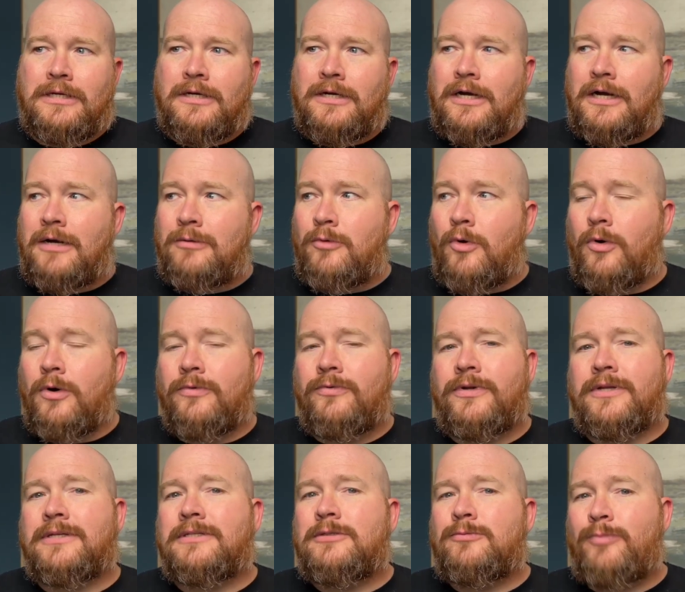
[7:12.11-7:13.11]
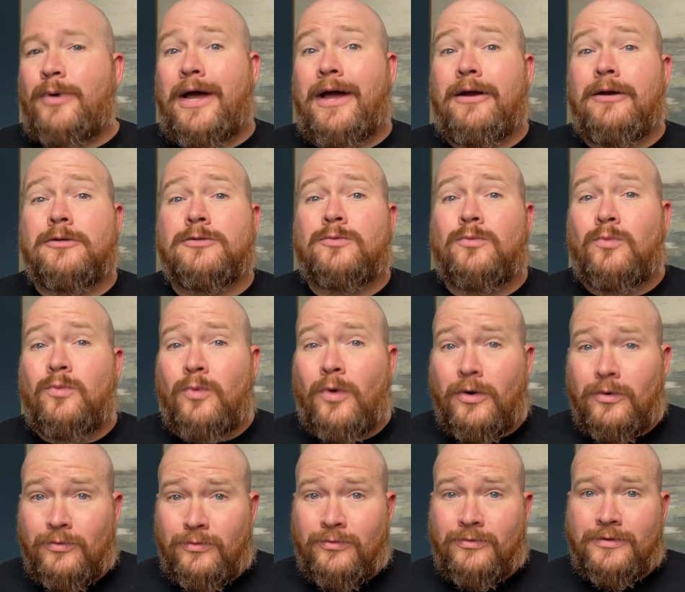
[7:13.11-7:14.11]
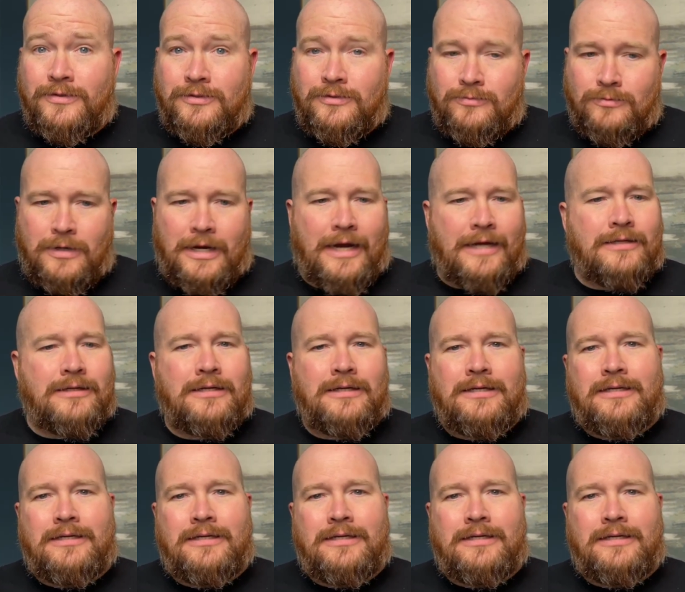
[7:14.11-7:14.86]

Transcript: Or if it expires, worthless, right?